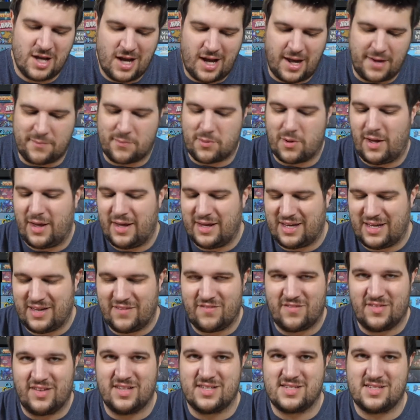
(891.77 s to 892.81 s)
I'd probably
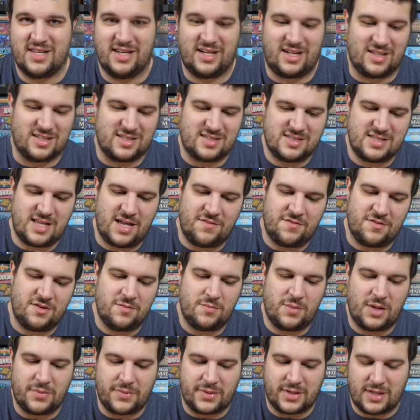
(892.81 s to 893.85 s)
give this like a 7,
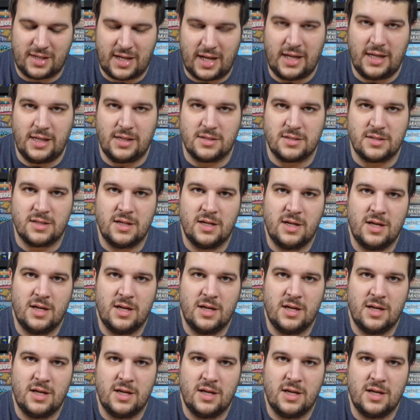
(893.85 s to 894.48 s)
maybe an 8.